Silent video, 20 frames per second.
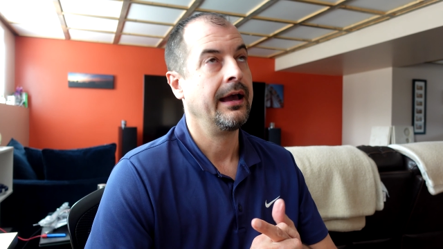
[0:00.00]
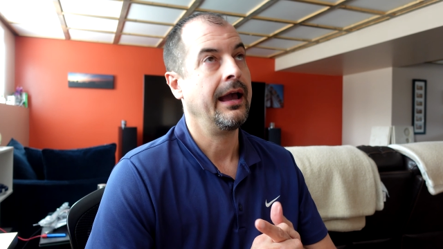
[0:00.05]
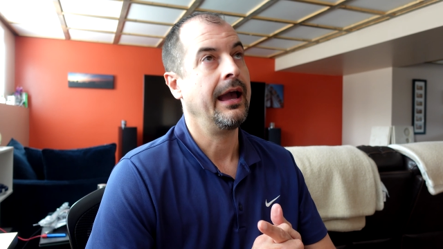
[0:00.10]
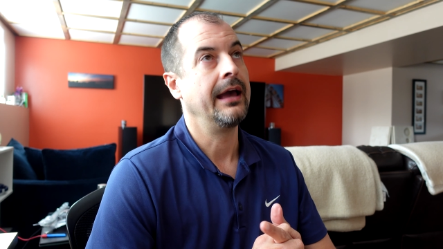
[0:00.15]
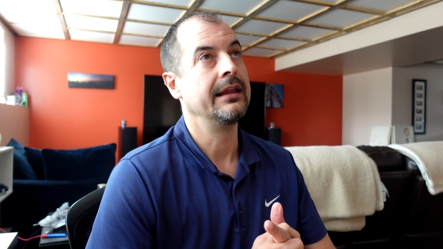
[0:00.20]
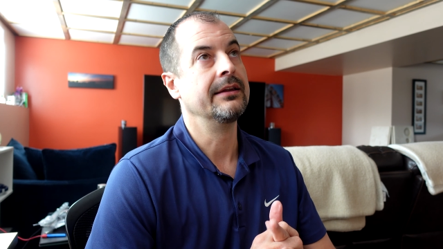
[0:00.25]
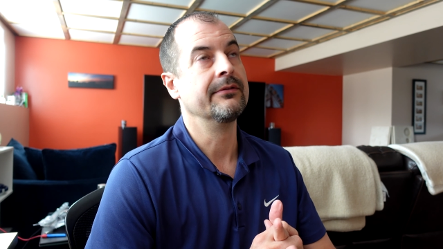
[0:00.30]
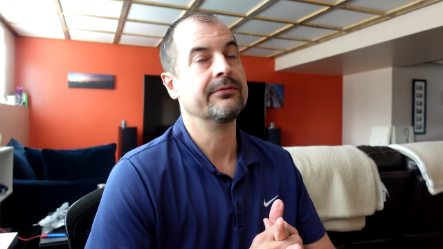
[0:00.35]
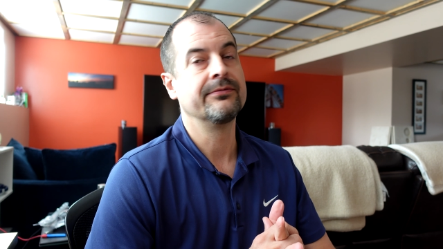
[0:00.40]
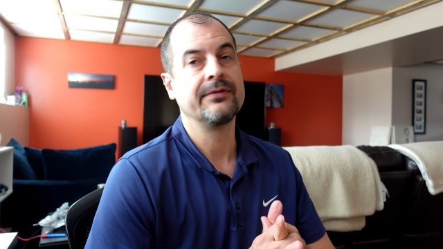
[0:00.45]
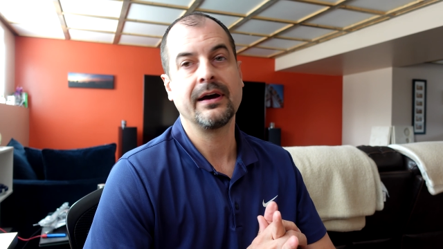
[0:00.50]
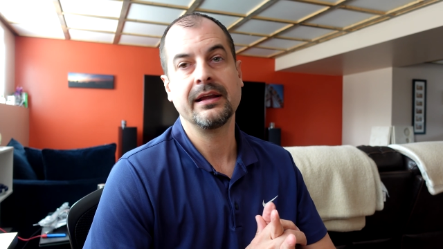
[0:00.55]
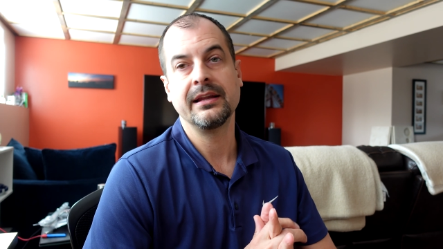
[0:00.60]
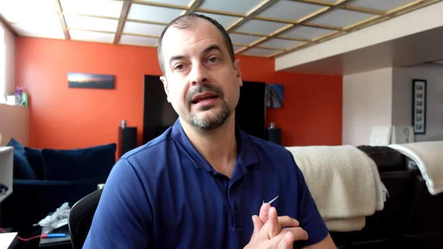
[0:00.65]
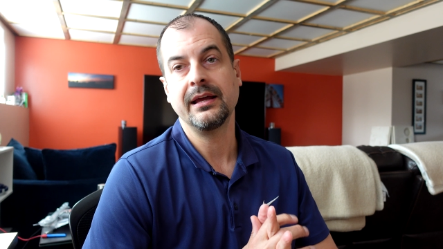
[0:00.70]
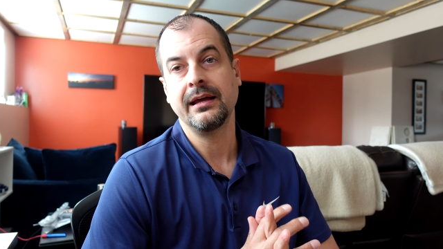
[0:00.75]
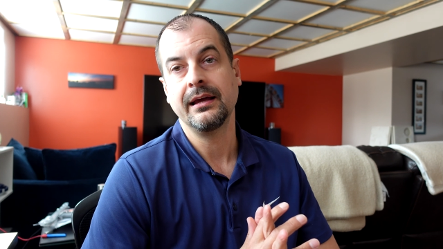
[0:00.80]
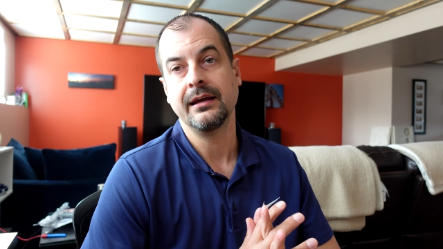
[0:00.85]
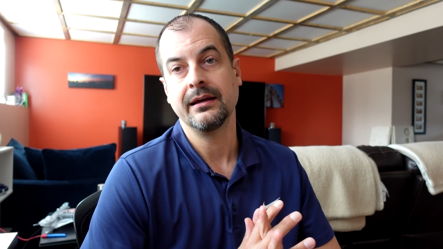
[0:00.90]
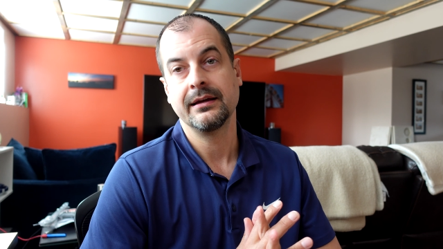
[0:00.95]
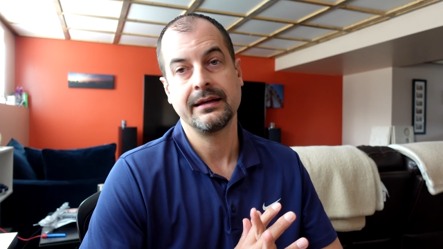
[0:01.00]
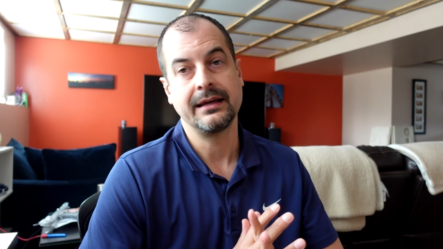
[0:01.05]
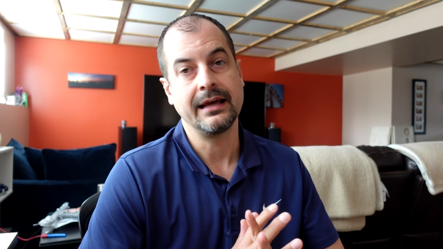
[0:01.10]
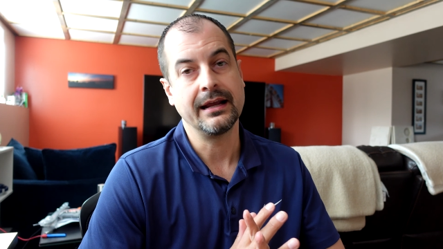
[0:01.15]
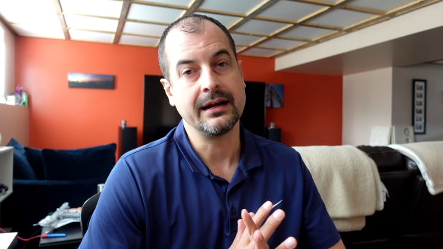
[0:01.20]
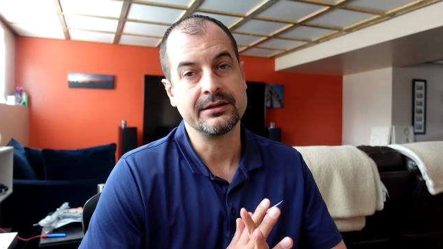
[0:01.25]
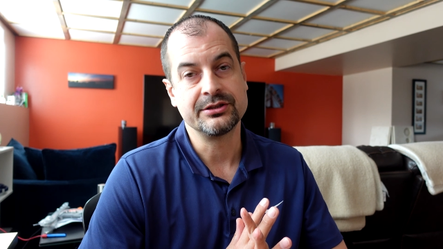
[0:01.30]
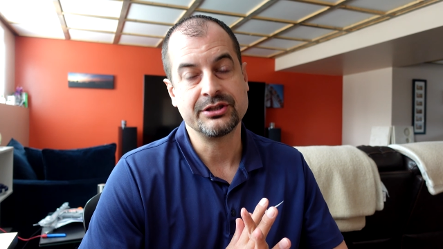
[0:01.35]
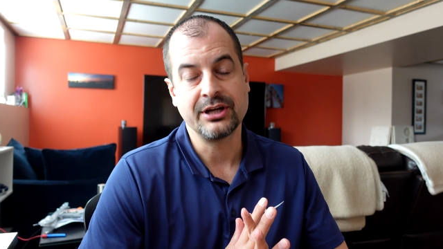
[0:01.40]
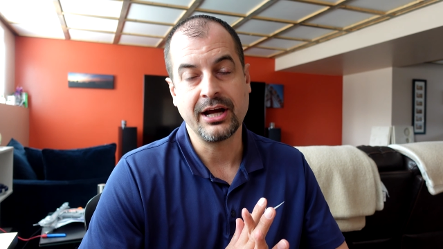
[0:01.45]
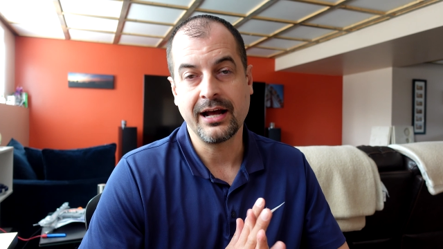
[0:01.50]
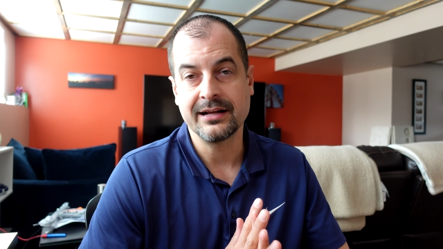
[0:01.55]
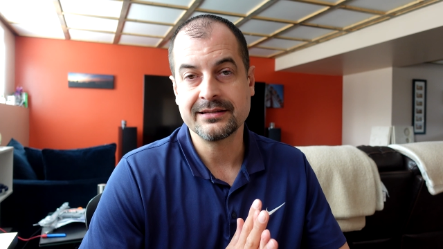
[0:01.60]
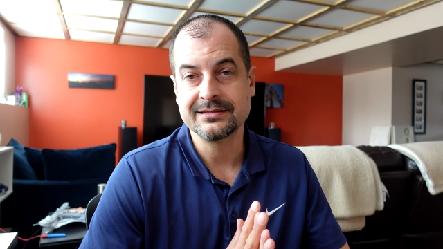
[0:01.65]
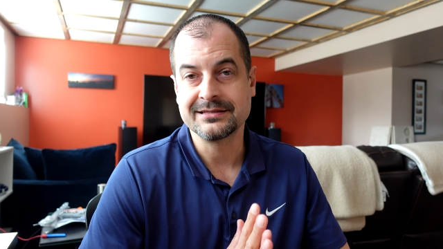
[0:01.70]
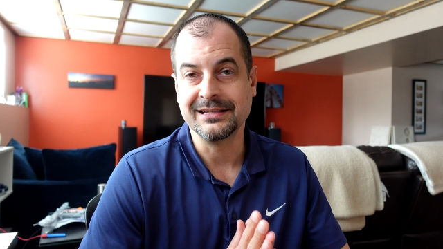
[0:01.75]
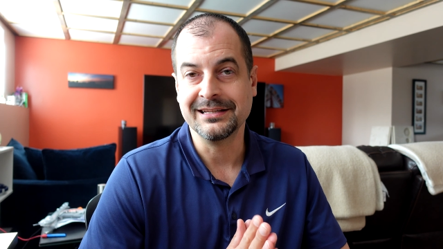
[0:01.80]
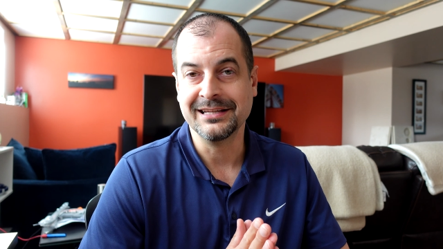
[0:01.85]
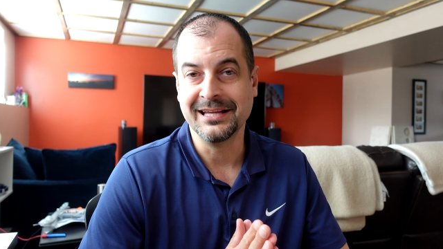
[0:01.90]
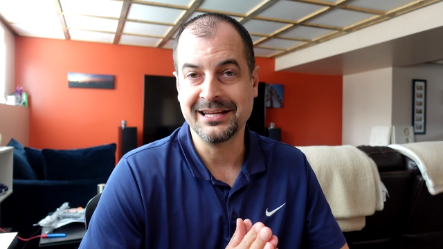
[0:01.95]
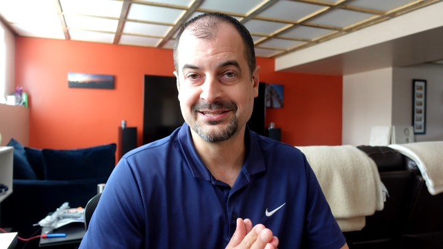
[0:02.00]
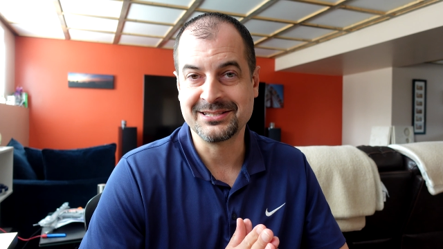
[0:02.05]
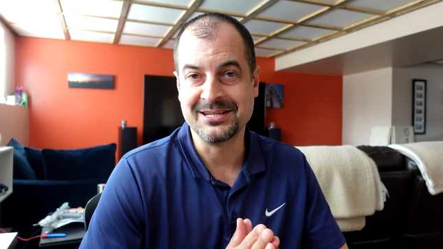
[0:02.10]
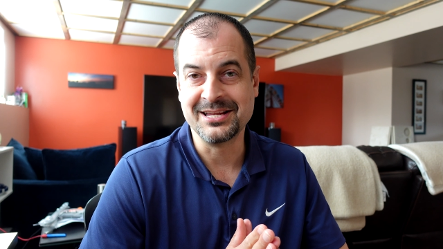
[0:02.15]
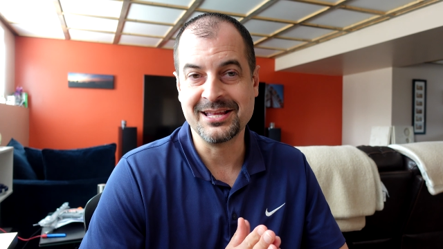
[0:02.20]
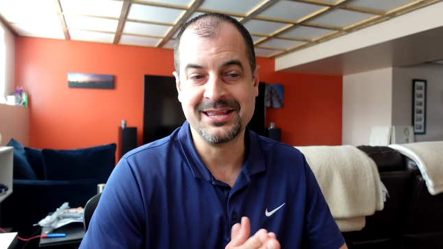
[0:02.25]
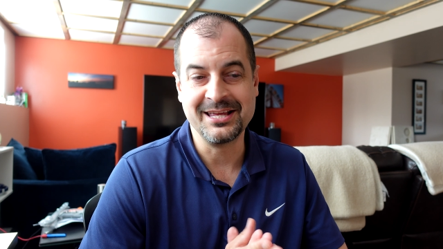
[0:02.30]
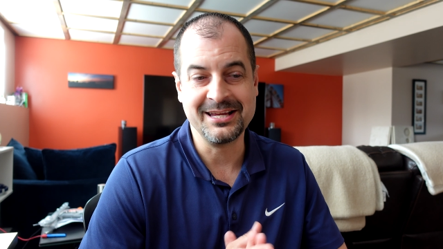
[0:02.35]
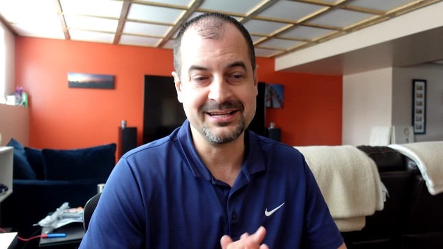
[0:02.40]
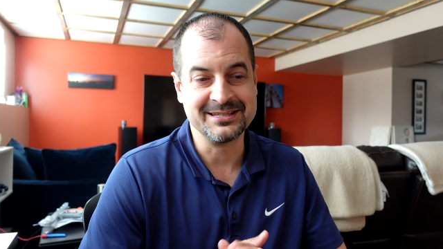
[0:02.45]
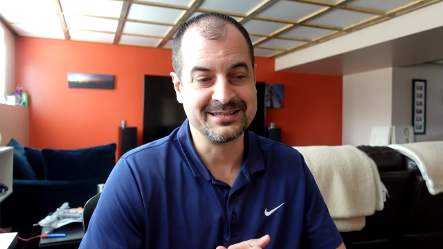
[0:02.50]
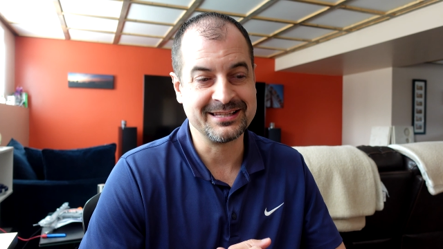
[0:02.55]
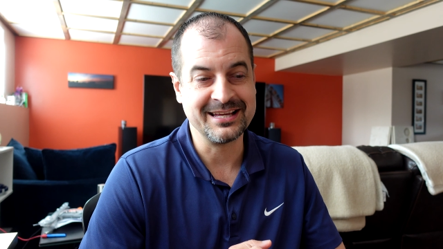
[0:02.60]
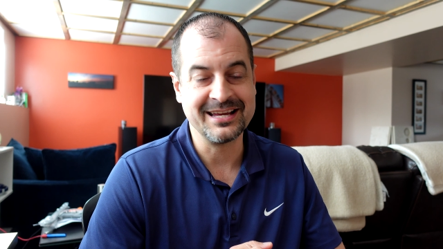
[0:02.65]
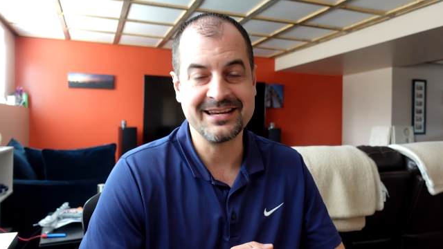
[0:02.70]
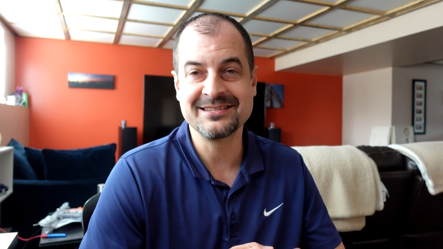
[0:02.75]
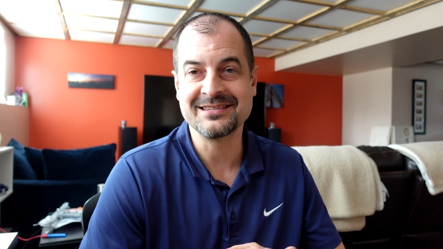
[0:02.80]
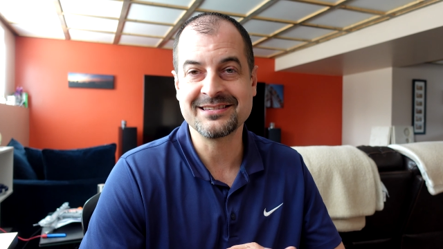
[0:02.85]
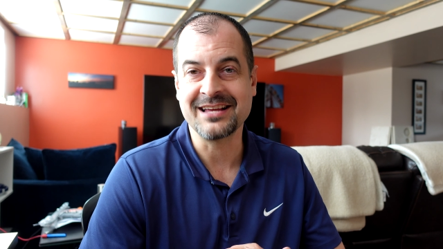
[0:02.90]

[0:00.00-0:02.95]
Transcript: and then finally get a chance to listen to these things.